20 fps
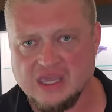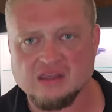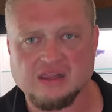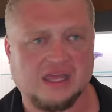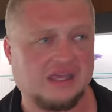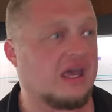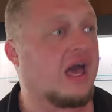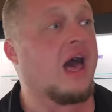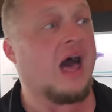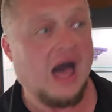
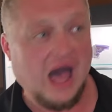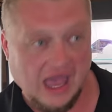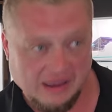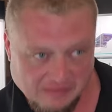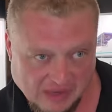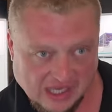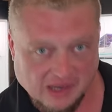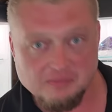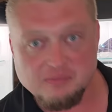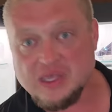Like, I
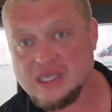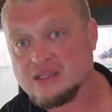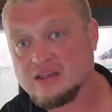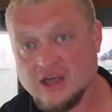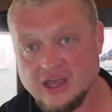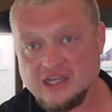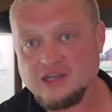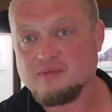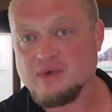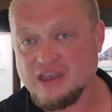make a
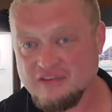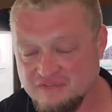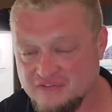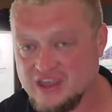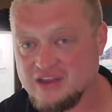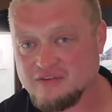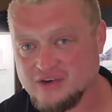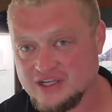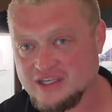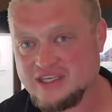beeline to my
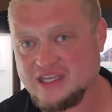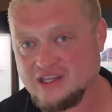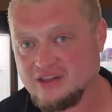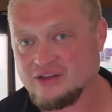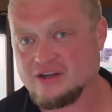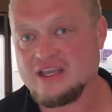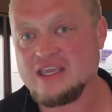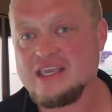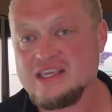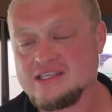favorite
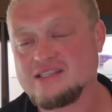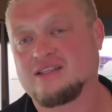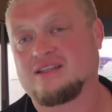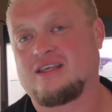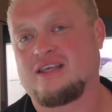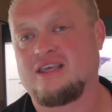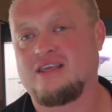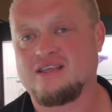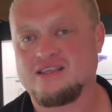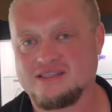dealer easily.